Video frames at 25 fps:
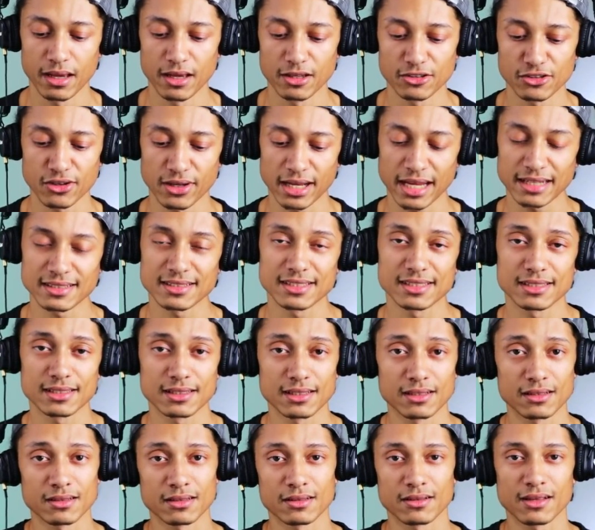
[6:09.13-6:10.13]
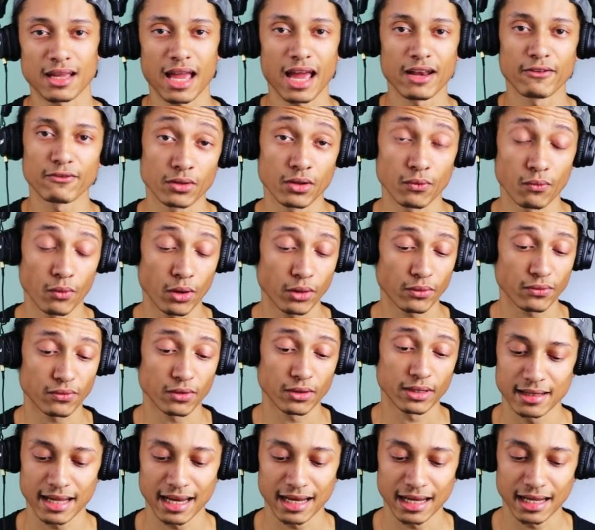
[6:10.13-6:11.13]
So that's kind of the
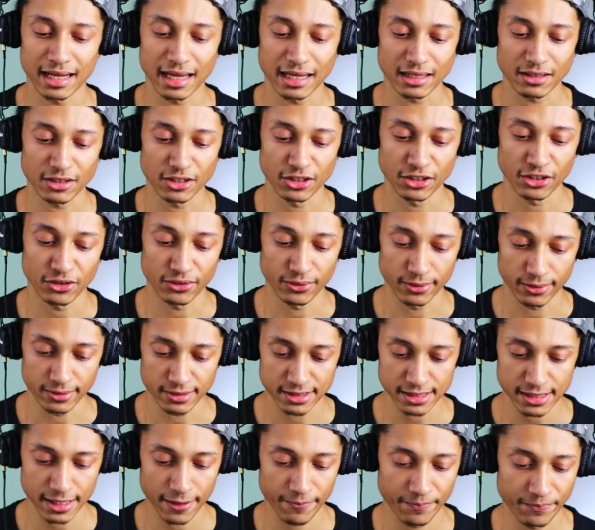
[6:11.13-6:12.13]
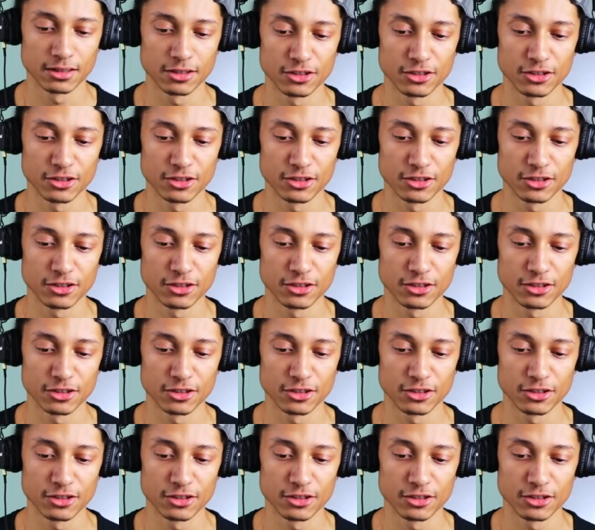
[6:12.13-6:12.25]
workflow that I like to use.